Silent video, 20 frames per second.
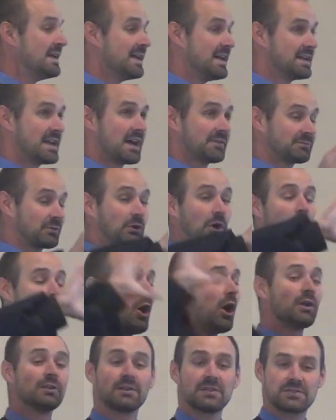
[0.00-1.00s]
And after
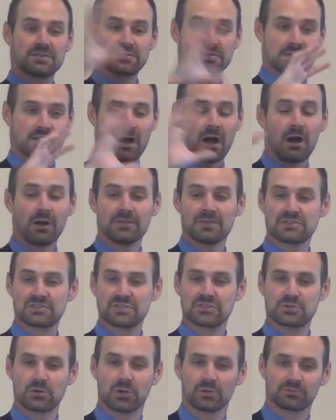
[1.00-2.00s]
all this
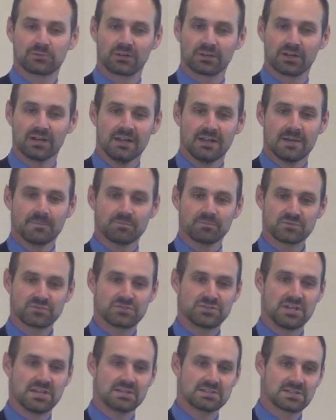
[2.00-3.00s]
is over,
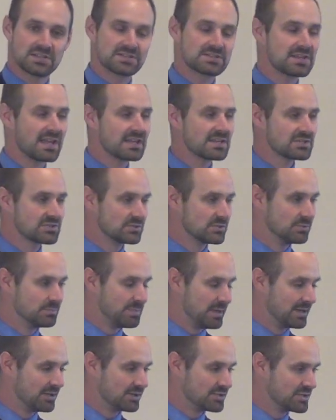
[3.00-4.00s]
Jesus says to
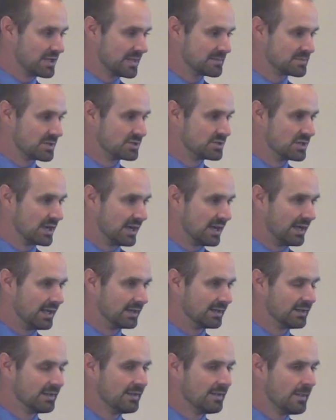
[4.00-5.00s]
Peter, James, and John,
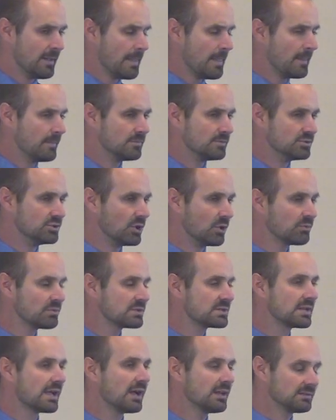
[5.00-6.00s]

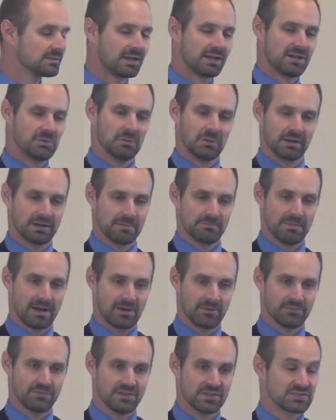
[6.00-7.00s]
"Don't tell anyone
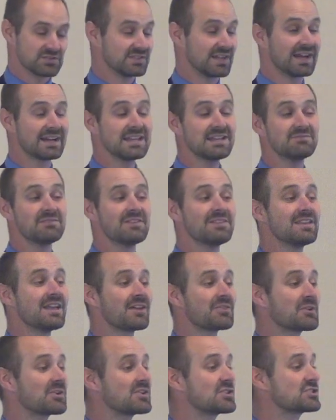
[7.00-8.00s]
about this, not even the
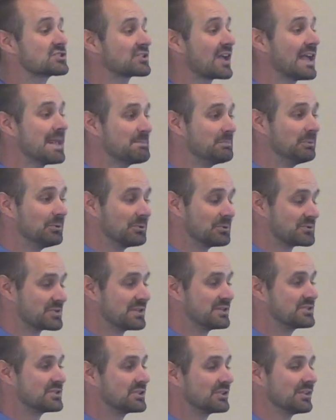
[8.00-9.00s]
other disciples,
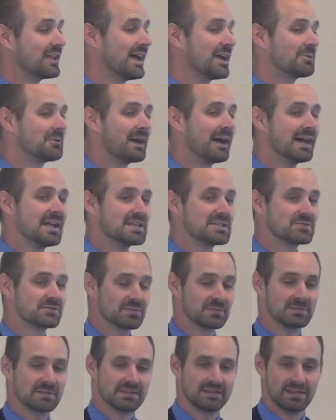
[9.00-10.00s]
until I rise
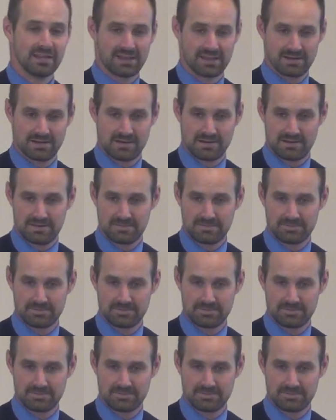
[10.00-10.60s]
from the dead."